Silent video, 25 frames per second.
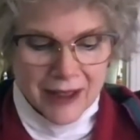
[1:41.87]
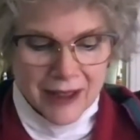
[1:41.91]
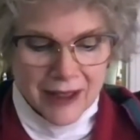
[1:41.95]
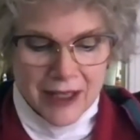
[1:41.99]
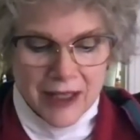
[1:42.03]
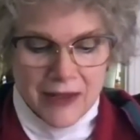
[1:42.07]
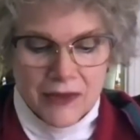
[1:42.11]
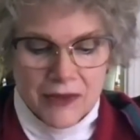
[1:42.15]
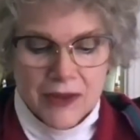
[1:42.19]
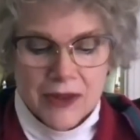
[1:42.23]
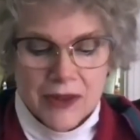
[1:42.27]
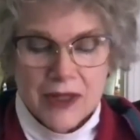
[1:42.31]

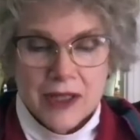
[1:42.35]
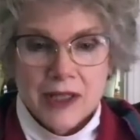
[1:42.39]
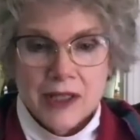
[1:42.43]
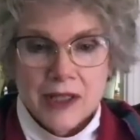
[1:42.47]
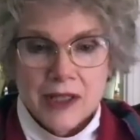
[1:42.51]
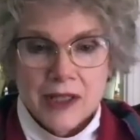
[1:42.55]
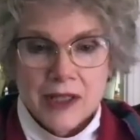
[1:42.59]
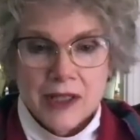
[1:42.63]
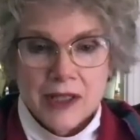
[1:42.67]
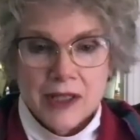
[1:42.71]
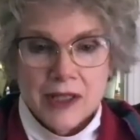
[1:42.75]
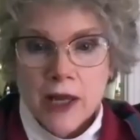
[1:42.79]
Even
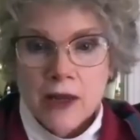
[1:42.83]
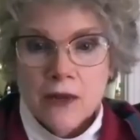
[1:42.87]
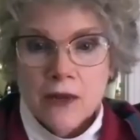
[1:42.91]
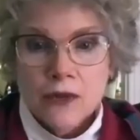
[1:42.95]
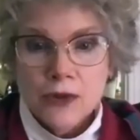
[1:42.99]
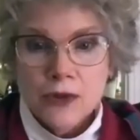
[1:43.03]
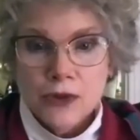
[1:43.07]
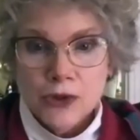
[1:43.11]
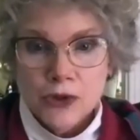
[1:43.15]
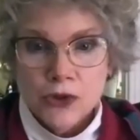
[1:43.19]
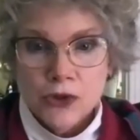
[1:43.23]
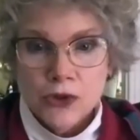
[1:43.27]
these
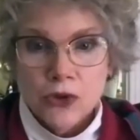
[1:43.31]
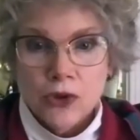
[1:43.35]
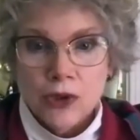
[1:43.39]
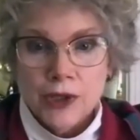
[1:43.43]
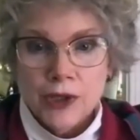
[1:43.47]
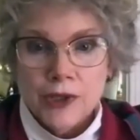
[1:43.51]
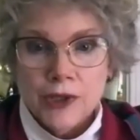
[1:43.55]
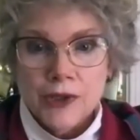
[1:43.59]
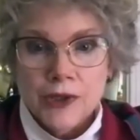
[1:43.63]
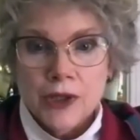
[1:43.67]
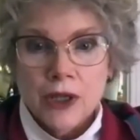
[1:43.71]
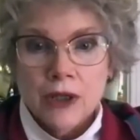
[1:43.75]
painful
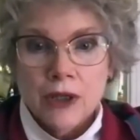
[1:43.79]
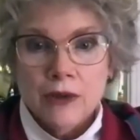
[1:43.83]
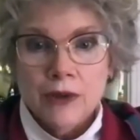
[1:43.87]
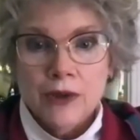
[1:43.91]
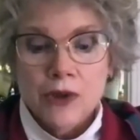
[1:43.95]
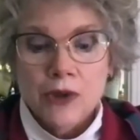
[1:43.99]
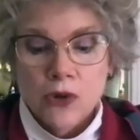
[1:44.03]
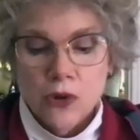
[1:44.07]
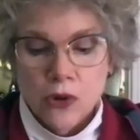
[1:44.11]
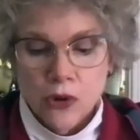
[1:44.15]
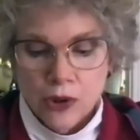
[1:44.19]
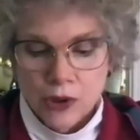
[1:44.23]
stories are
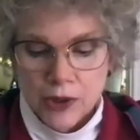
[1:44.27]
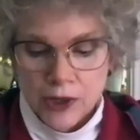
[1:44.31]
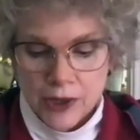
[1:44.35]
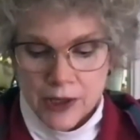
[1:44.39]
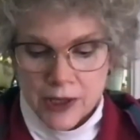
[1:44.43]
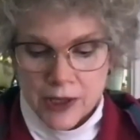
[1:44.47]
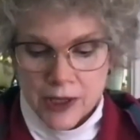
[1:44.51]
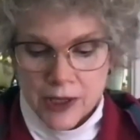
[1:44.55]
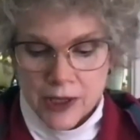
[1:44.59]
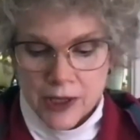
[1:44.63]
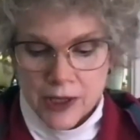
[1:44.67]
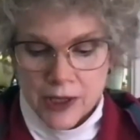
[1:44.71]

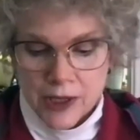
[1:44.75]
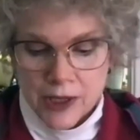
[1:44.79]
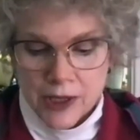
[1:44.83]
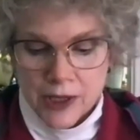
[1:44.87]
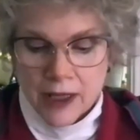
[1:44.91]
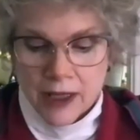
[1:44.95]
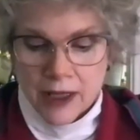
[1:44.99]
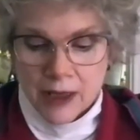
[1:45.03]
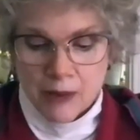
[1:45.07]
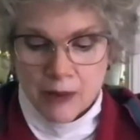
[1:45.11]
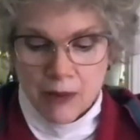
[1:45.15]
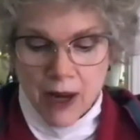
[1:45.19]
recorded
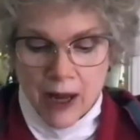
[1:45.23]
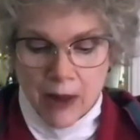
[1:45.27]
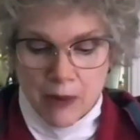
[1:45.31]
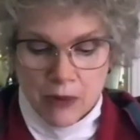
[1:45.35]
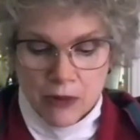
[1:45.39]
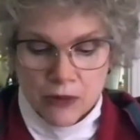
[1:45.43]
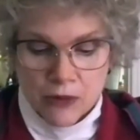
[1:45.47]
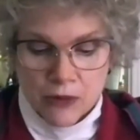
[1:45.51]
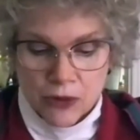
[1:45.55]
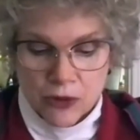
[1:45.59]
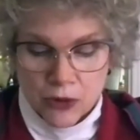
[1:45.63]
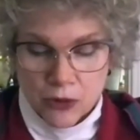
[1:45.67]
in the Bible
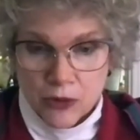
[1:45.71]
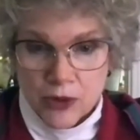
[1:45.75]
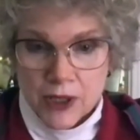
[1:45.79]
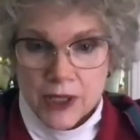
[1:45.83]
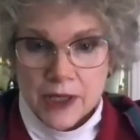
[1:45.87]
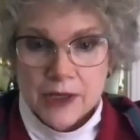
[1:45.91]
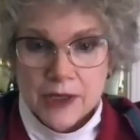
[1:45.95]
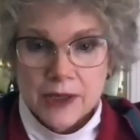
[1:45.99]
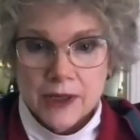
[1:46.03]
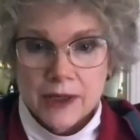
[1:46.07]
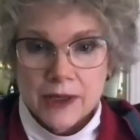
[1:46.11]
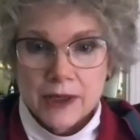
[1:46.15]
for a
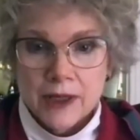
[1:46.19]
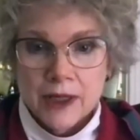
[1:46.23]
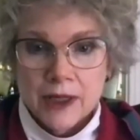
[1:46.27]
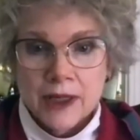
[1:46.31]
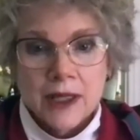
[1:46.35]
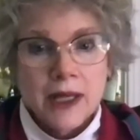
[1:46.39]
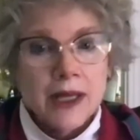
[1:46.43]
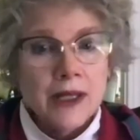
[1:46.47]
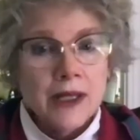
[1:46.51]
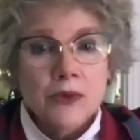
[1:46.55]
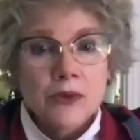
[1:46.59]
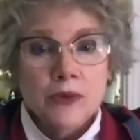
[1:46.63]
reason. And
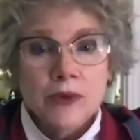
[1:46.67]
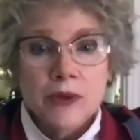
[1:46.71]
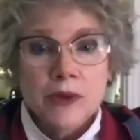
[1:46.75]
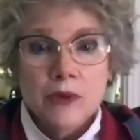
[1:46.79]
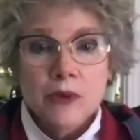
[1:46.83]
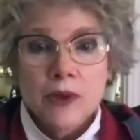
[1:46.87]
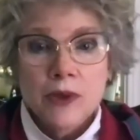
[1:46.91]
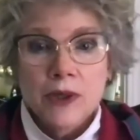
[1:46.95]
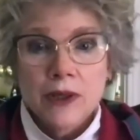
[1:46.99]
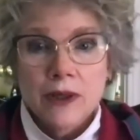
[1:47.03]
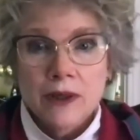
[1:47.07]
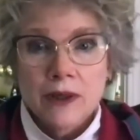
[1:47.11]
yes, we
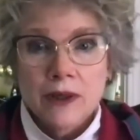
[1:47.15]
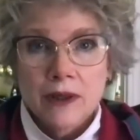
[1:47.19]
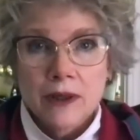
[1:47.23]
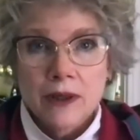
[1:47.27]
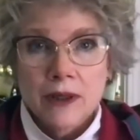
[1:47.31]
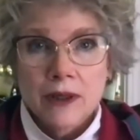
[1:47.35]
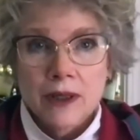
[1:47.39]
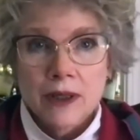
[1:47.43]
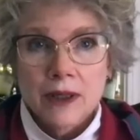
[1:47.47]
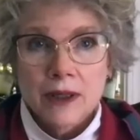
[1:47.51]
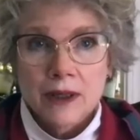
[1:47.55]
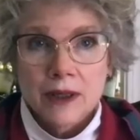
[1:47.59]
will
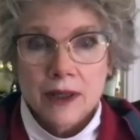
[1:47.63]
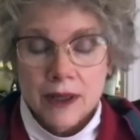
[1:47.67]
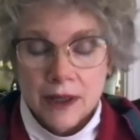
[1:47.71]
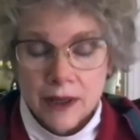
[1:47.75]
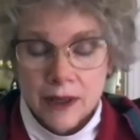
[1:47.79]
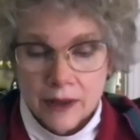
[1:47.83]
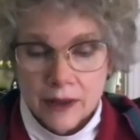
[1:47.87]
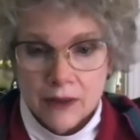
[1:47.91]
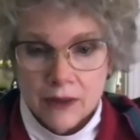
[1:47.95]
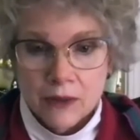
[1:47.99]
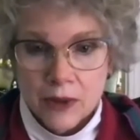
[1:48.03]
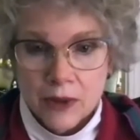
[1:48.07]

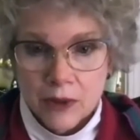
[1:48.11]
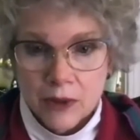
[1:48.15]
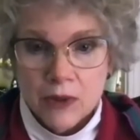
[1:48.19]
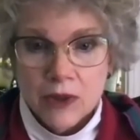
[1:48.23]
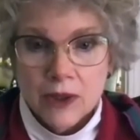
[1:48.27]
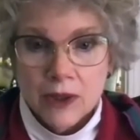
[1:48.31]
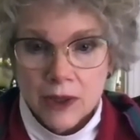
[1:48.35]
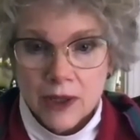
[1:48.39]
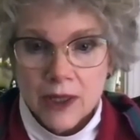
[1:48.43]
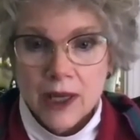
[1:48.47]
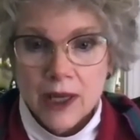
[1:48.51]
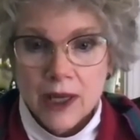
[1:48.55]

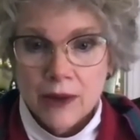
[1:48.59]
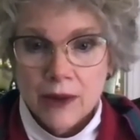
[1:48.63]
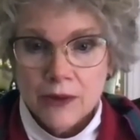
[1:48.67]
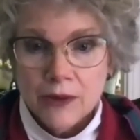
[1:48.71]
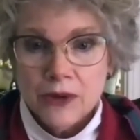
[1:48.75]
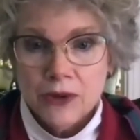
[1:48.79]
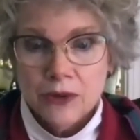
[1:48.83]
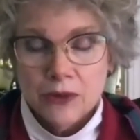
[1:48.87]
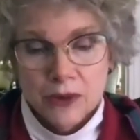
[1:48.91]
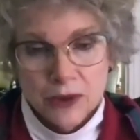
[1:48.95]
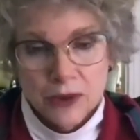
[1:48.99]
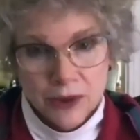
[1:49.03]

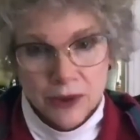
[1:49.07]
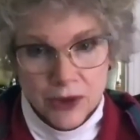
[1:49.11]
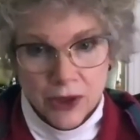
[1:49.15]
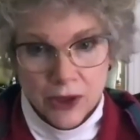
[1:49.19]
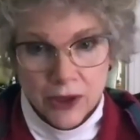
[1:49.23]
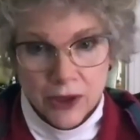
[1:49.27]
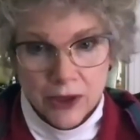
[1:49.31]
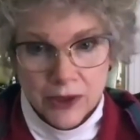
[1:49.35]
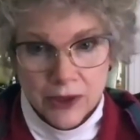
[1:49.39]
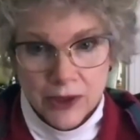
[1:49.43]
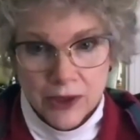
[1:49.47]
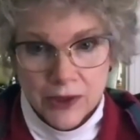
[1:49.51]
encounter real
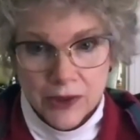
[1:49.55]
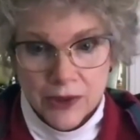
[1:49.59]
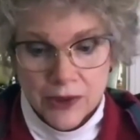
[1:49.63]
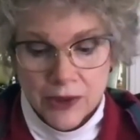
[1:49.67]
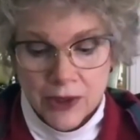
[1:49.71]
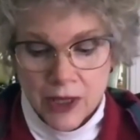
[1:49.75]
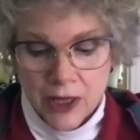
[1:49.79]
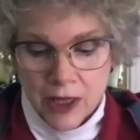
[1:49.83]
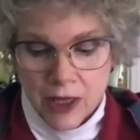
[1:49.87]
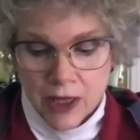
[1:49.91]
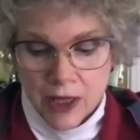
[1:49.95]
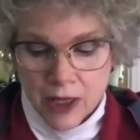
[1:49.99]
darkness
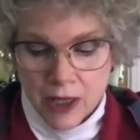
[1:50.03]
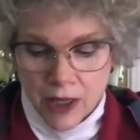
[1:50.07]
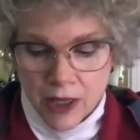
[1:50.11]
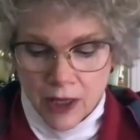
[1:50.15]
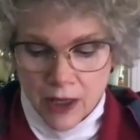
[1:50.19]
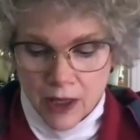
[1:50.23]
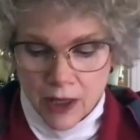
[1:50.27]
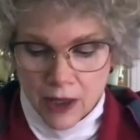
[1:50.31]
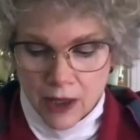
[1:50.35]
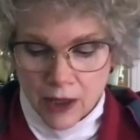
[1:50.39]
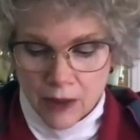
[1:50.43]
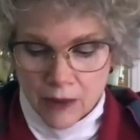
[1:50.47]

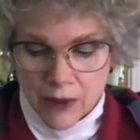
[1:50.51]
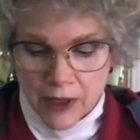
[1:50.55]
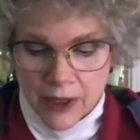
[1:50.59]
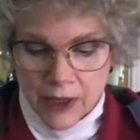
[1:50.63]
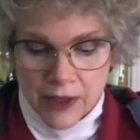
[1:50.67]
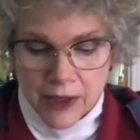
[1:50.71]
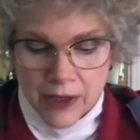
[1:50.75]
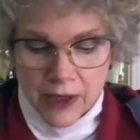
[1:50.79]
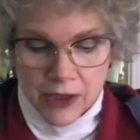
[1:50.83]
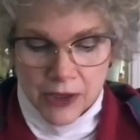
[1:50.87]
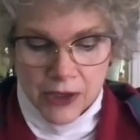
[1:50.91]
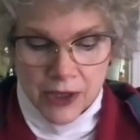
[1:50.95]
in
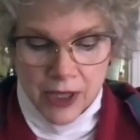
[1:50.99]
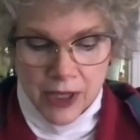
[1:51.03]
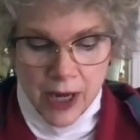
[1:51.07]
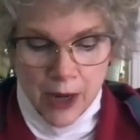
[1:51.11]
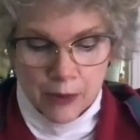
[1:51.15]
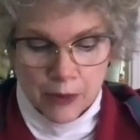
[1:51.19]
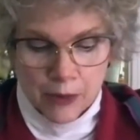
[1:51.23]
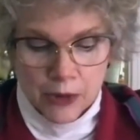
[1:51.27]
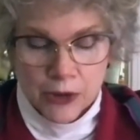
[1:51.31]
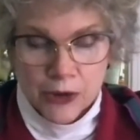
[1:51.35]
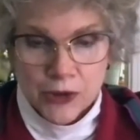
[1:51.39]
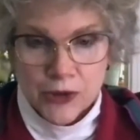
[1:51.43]
these
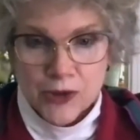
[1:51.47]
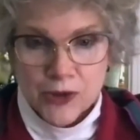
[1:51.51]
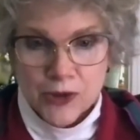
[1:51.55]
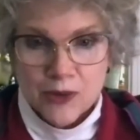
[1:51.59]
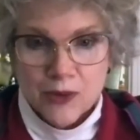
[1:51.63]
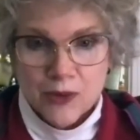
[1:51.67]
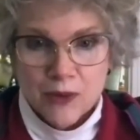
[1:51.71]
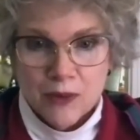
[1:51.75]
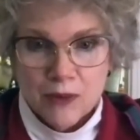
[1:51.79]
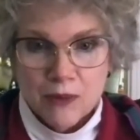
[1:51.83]
chapters.